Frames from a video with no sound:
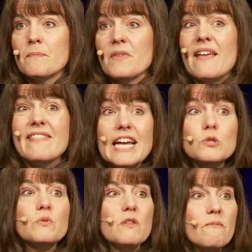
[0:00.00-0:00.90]
And
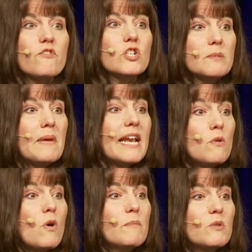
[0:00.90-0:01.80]
that's what the first man
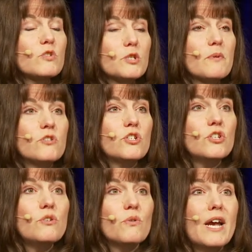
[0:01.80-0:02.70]
and woman were supposed to
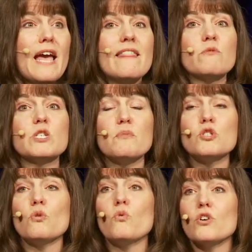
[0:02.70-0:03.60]
do. They were supposed
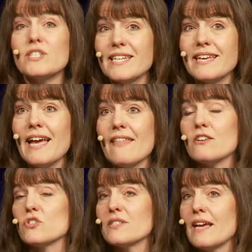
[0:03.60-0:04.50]
to work
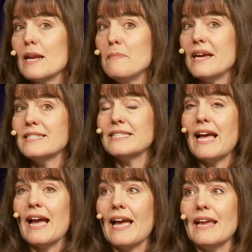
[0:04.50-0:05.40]
together, side by
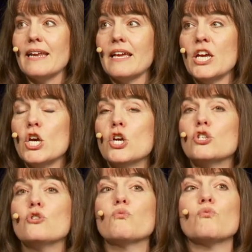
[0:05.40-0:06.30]
side,
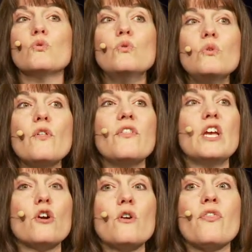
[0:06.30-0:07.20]
to rule the
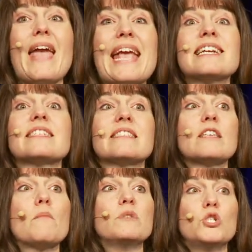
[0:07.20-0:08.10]
earth and
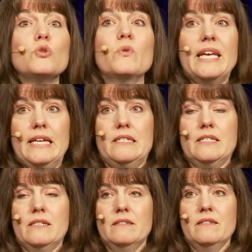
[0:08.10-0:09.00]
subdue it.